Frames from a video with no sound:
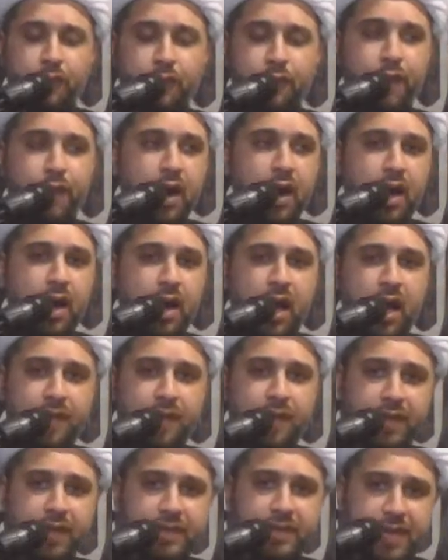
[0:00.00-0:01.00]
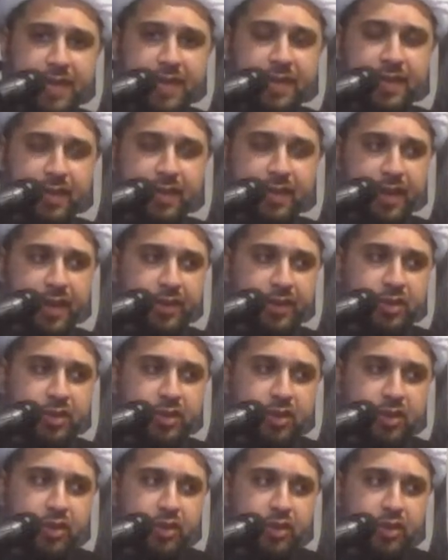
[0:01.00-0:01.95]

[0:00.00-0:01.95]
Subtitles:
For having said this,